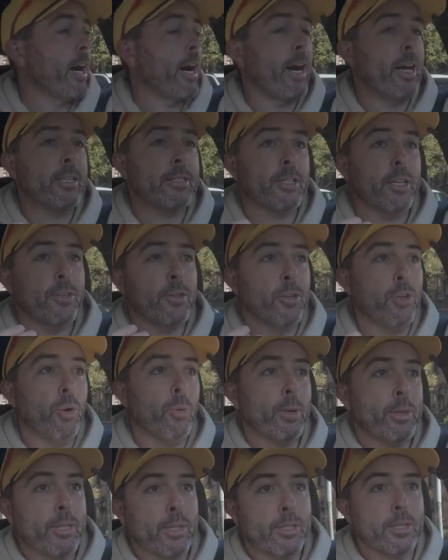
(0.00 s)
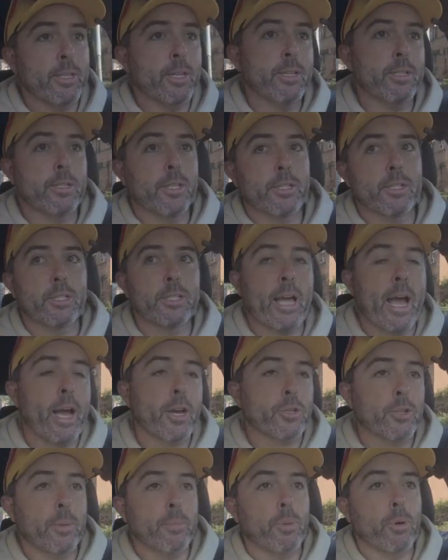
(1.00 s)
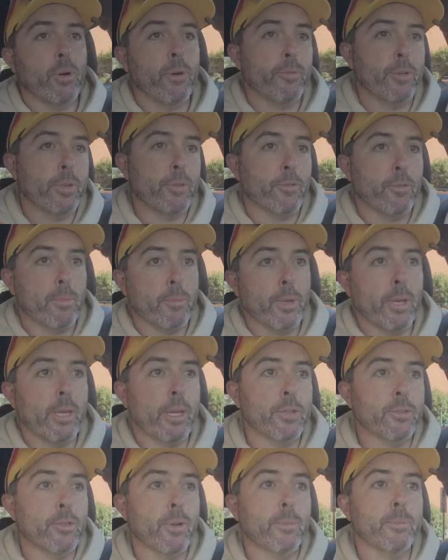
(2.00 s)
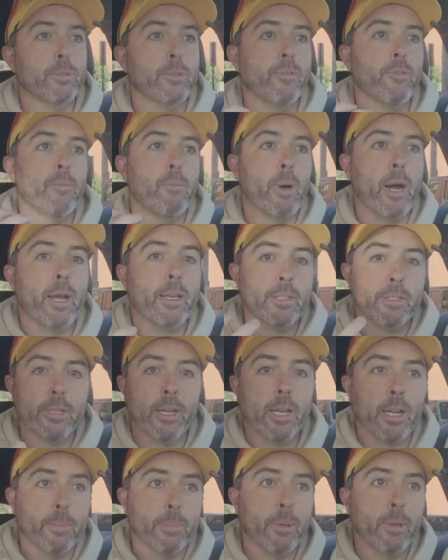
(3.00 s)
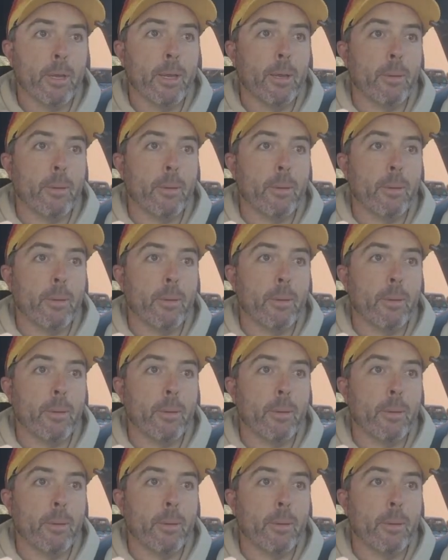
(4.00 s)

I said, you know what this is? This is actually perfect for me in terms of my setup,